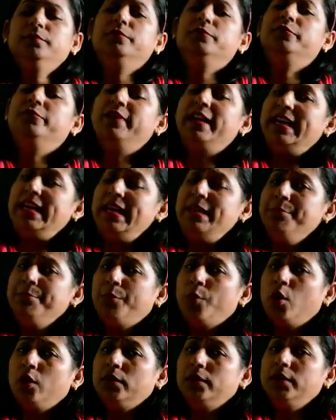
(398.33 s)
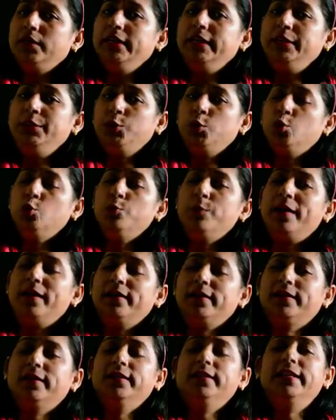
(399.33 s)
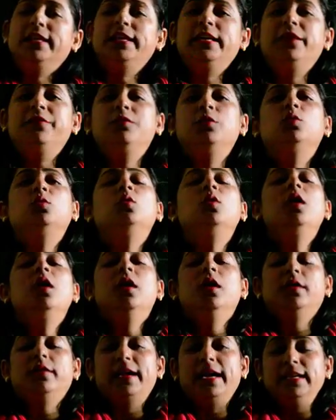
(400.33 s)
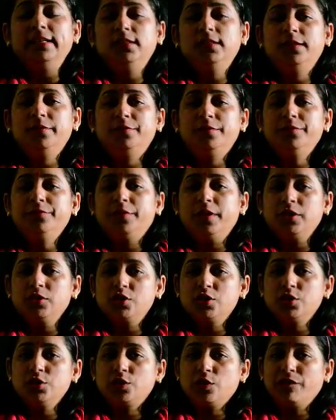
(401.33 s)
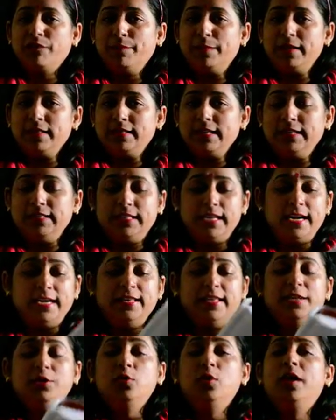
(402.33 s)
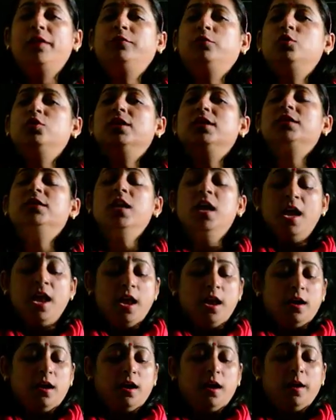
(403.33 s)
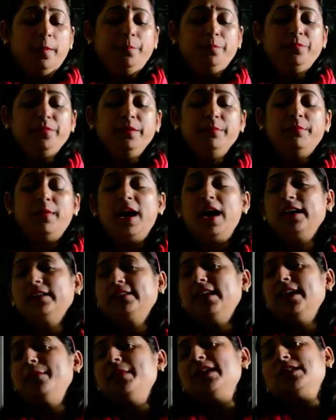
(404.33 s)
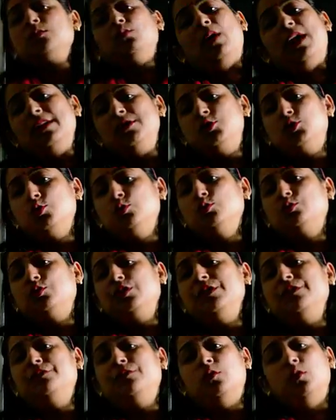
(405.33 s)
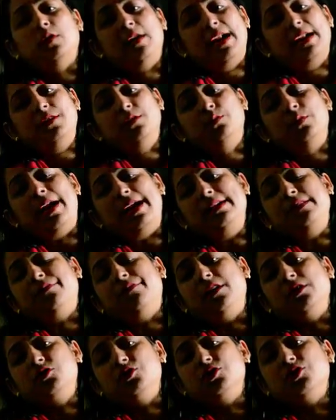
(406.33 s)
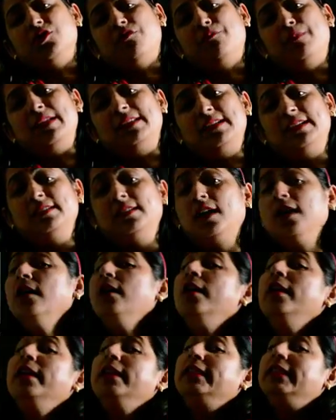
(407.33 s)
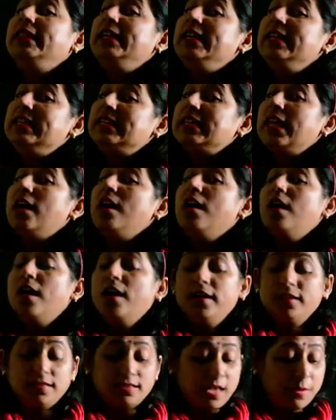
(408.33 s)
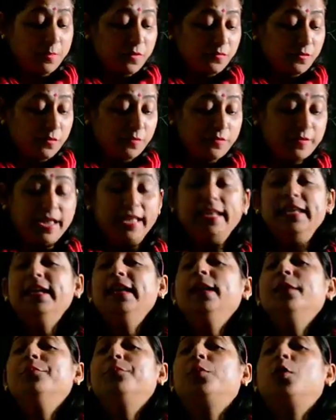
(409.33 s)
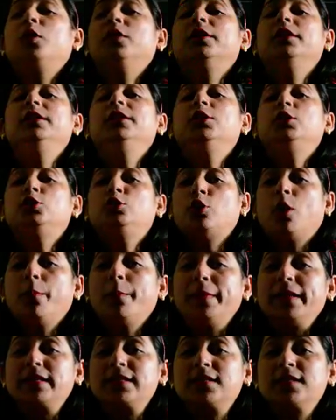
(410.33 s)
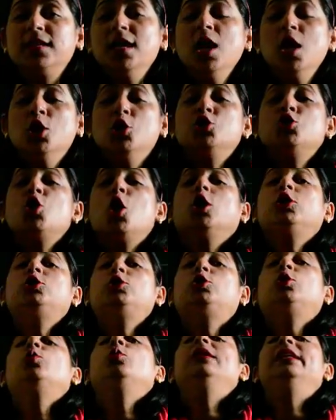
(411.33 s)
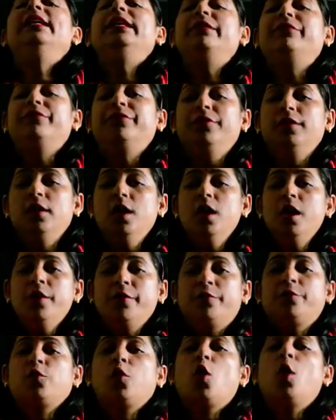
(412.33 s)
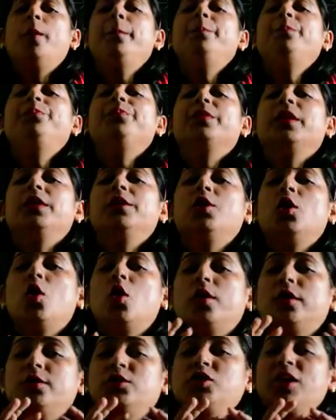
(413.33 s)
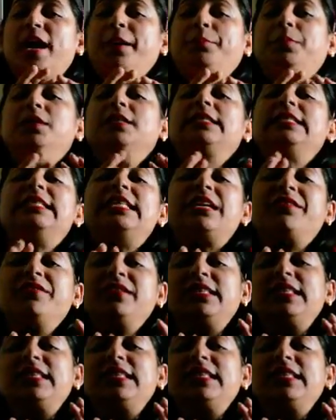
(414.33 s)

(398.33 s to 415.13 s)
Very important. In 2 marker they give you, write the different functions of placenta, and then you have to just mark them as 1, 2, 3, 4, and you write the functions of placenta. These are some of the very important topics not to leave from your chapters nervous